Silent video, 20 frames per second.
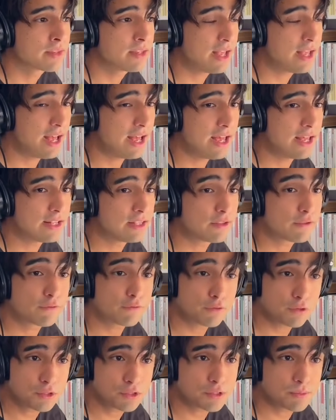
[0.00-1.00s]
And the
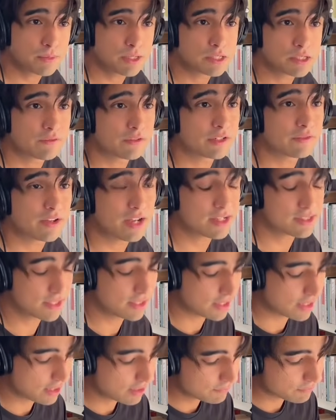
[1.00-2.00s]
first piece of advice that
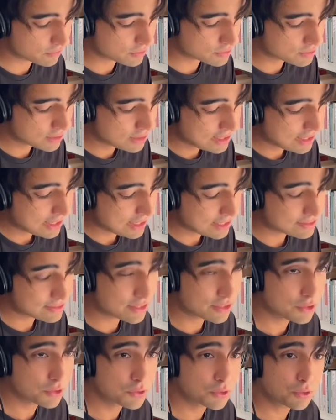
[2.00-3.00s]
they give us is that
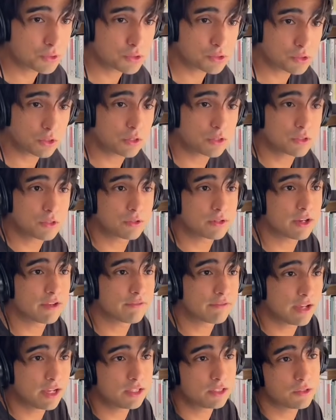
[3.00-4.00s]
you should start your
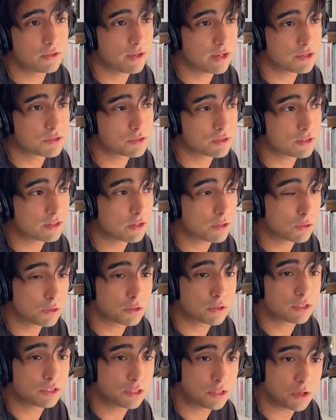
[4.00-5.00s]
evaluation
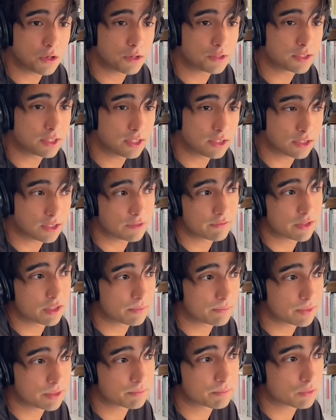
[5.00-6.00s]
early on in the
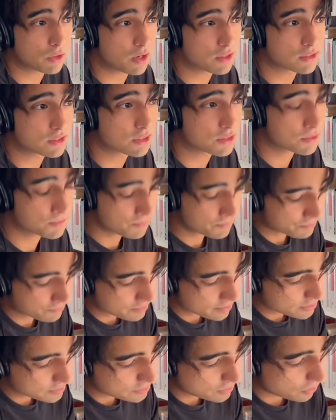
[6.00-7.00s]
development process.
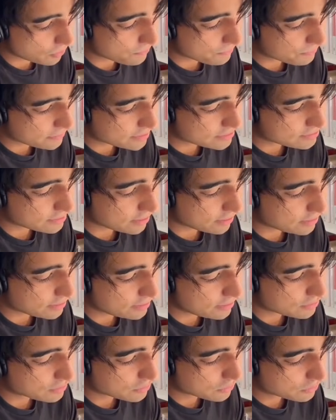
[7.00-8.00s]
So they say
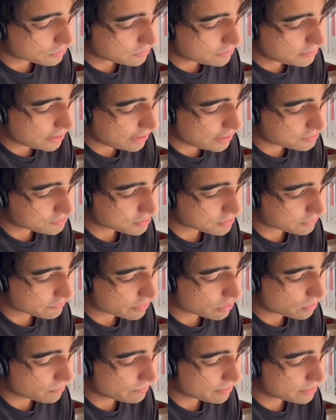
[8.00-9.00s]
in early agent
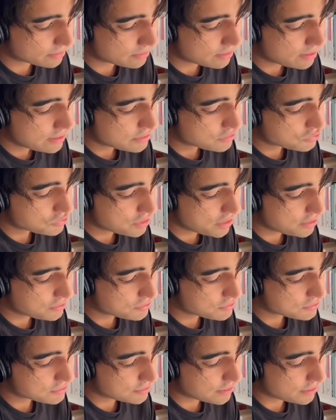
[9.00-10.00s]
development,
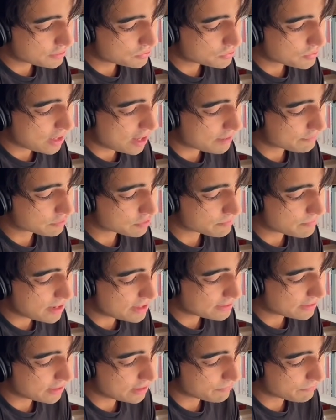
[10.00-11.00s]
changes tend to have
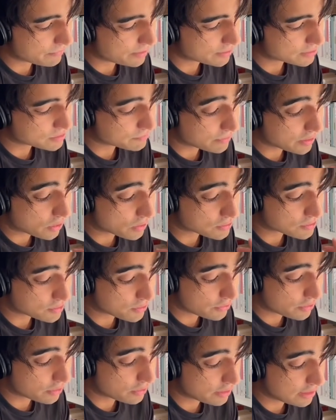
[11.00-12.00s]
dramatic impacts because
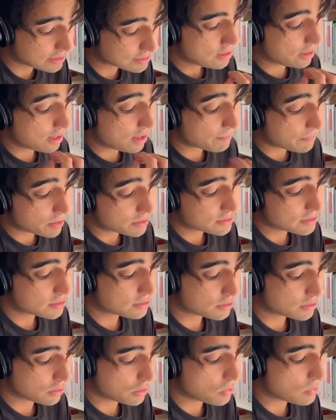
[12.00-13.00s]
there is
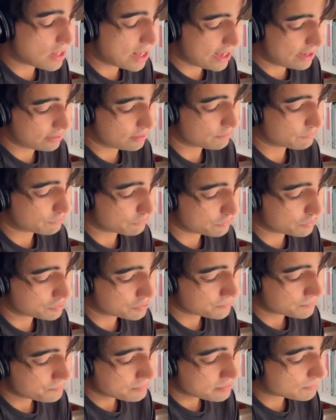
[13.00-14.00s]
abundant low-hanging fruit.
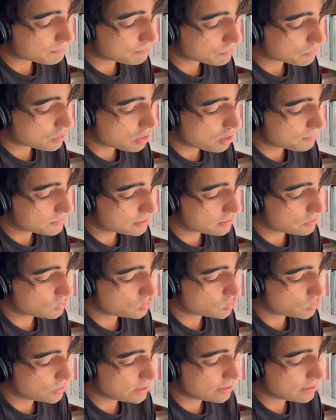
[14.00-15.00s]
Prompt
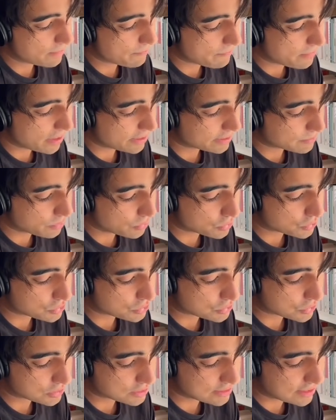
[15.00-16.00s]
tweak might boost
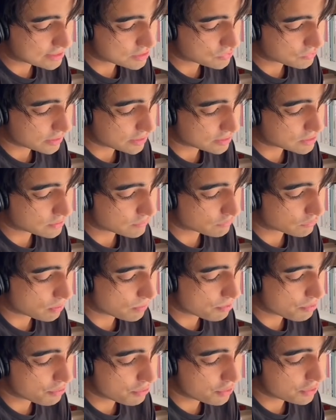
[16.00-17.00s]
success rates from
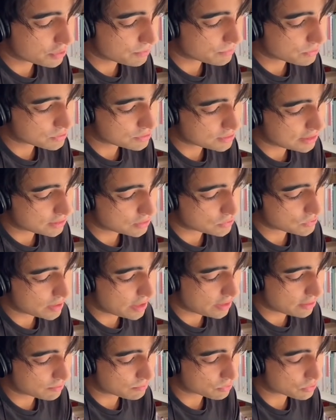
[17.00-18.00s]
30% to
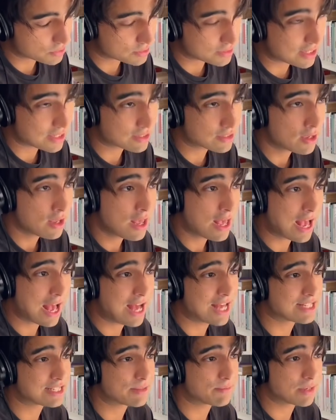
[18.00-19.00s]
80%
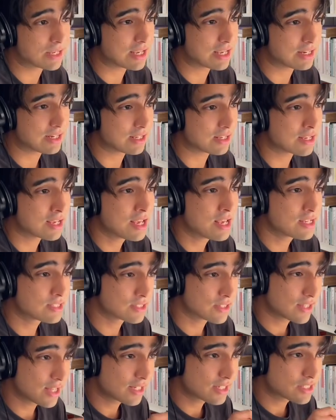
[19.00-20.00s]
at the beginning. So
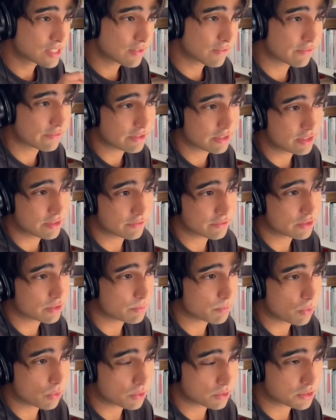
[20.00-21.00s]
that is very, very
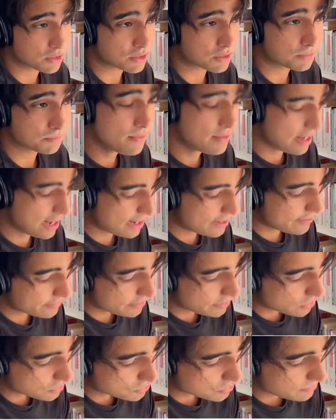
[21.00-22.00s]
important. And they
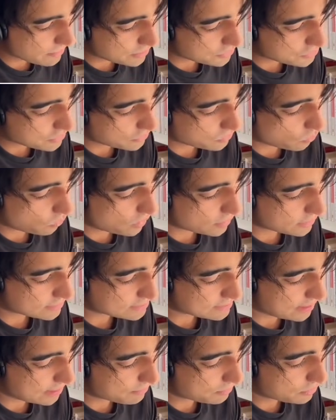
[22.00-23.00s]
also mentioned one
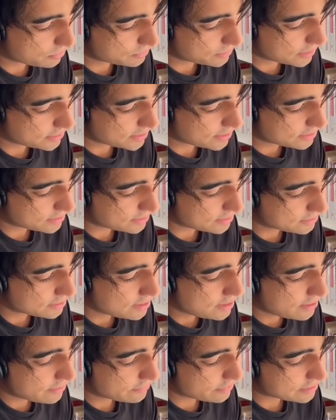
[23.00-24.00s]
example that they did.
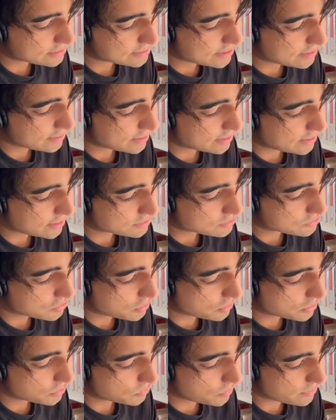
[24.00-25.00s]
They said that they
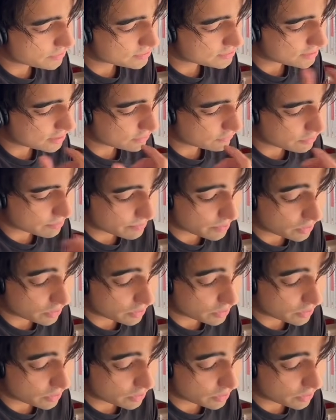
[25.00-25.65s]
started with a set of about